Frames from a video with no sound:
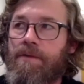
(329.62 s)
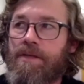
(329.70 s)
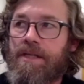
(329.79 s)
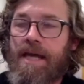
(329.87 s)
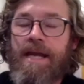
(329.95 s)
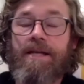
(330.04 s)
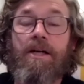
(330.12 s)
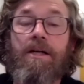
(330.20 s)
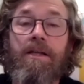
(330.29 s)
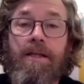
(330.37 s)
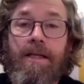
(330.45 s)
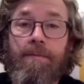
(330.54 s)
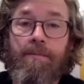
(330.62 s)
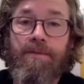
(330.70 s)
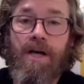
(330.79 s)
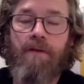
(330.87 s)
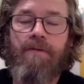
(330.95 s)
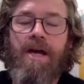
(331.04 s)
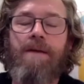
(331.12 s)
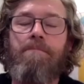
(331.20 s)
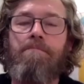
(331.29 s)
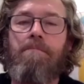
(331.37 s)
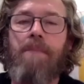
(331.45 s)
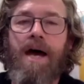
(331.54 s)
getting a glimpse of a
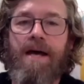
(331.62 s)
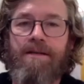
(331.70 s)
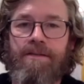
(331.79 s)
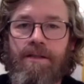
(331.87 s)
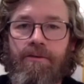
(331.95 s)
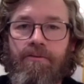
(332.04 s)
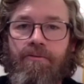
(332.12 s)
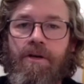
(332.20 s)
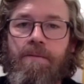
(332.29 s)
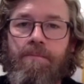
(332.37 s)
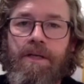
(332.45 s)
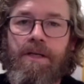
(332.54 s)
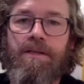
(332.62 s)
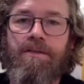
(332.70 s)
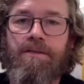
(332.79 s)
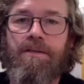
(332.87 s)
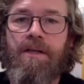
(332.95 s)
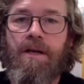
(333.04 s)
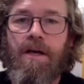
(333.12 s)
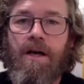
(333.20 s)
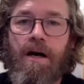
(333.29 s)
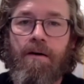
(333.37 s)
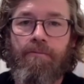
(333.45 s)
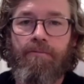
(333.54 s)
massive piece
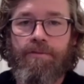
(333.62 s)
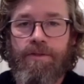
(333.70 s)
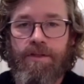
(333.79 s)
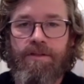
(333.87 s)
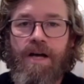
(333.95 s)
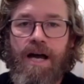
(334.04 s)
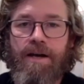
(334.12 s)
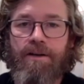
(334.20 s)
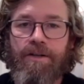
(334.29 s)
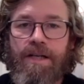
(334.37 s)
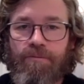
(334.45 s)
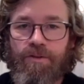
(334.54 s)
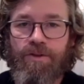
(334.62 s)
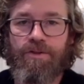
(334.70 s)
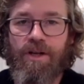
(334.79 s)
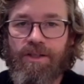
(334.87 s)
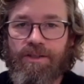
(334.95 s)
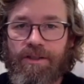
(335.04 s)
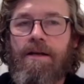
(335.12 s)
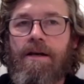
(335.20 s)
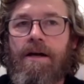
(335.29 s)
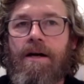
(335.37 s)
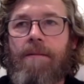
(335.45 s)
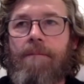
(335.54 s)
of societal infrastructure.
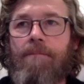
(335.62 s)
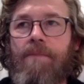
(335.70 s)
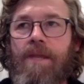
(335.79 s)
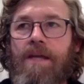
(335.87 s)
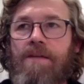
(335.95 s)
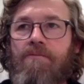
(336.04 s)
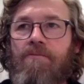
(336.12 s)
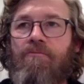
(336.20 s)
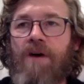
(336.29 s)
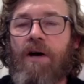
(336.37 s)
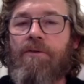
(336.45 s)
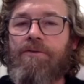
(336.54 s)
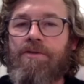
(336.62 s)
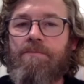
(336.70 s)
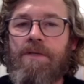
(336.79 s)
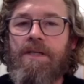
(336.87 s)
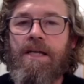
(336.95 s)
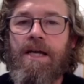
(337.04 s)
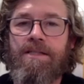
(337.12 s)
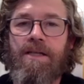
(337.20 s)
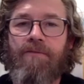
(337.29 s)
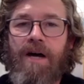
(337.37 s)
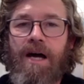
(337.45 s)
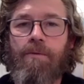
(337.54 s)
It felt to me as
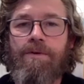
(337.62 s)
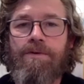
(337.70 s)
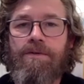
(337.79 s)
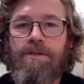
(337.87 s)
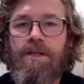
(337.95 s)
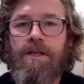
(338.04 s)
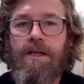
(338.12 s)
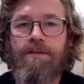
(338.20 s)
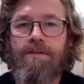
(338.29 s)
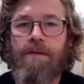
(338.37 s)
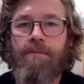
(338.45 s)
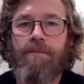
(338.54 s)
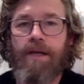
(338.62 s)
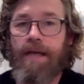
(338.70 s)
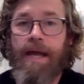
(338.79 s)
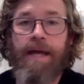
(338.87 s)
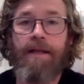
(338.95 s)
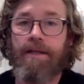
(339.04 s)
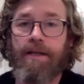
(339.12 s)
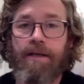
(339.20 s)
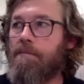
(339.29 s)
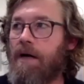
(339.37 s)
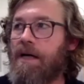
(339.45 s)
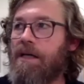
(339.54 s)
if I was seeing something alien.
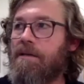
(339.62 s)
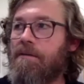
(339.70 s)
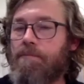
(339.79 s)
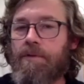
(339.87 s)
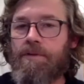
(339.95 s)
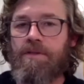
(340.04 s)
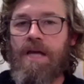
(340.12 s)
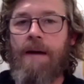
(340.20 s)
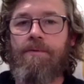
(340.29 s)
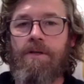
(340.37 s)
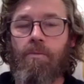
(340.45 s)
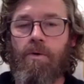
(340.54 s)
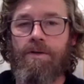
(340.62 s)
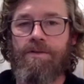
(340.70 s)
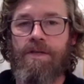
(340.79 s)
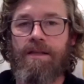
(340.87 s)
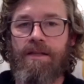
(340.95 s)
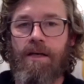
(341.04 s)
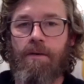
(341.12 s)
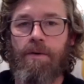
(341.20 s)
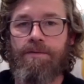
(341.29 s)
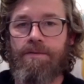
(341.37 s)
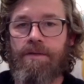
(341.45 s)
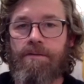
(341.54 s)
My perception was that there
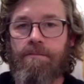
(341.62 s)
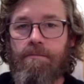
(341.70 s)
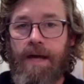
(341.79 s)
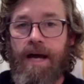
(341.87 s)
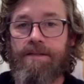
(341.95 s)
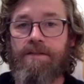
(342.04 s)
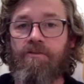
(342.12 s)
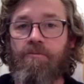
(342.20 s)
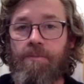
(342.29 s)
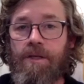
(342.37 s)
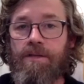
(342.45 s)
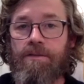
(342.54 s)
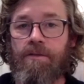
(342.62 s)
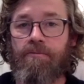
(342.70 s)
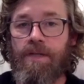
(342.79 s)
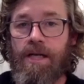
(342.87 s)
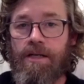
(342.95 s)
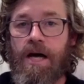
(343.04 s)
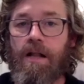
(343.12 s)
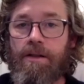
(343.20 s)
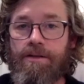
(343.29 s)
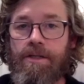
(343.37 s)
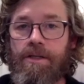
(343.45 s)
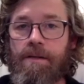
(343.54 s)
was this massive piece of
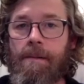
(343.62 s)
technology